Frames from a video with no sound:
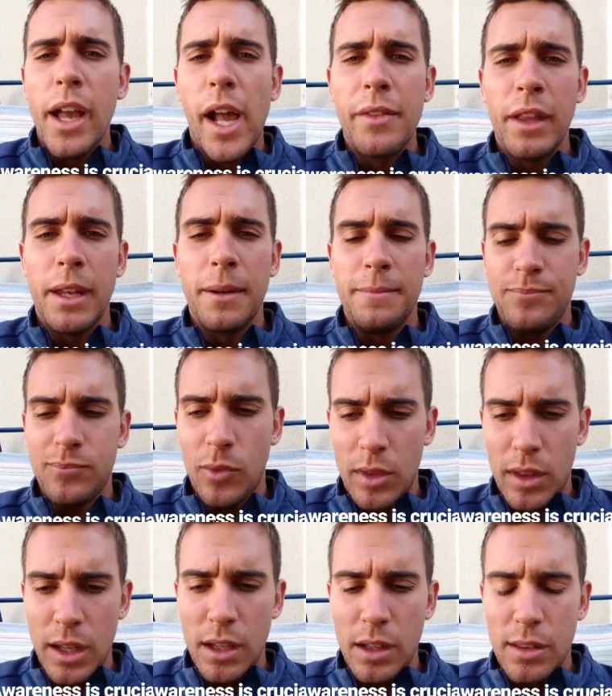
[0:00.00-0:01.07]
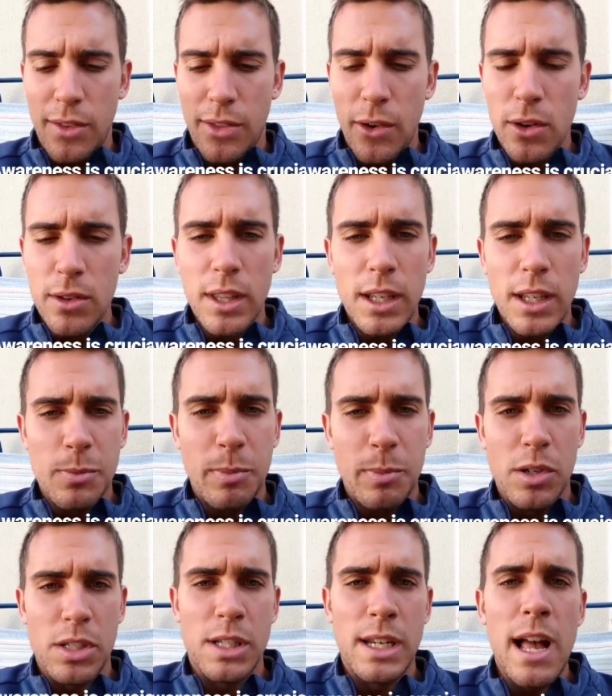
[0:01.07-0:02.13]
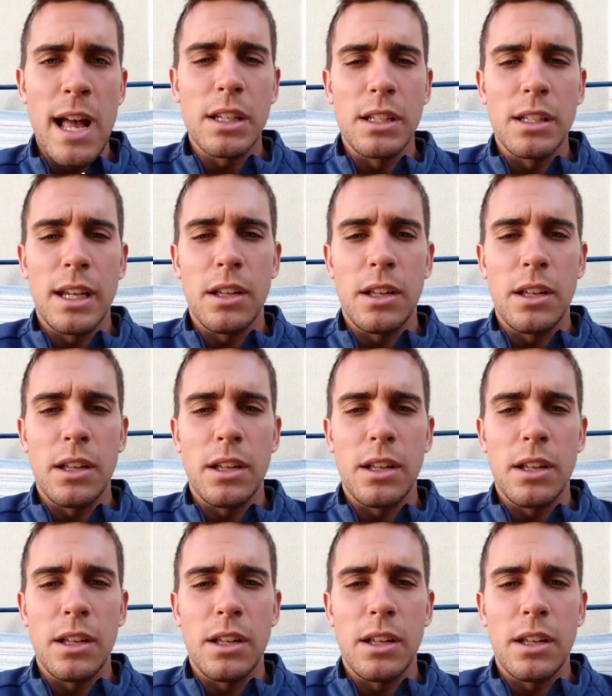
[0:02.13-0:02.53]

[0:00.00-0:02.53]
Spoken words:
And then the third thing is personality.